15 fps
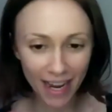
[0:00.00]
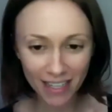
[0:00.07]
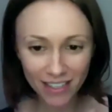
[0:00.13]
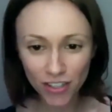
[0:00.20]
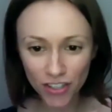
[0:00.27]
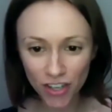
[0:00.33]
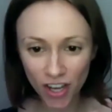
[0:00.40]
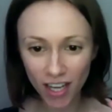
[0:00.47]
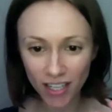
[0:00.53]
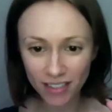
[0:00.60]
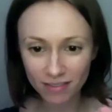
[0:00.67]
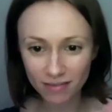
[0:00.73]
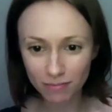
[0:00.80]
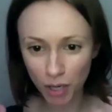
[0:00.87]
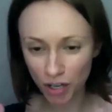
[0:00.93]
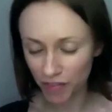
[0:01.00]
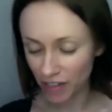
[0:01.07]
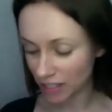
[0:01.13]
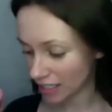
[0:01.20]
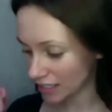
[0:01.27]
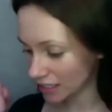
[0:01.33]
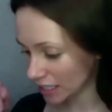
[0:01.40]
are not
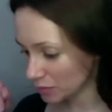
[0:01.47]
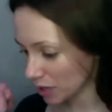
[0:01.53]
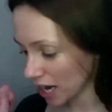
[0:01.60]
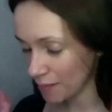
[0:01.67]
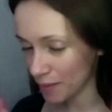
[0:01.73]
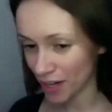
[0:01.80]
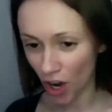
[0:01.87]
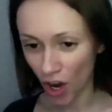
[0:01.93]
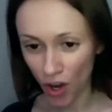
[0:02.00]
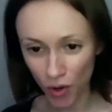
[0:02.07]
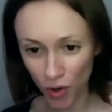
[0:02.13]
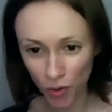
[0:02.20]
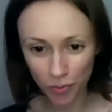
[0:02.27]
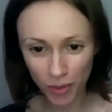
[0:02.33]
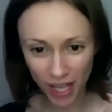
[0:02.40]
perfectly clean, but I'm at home and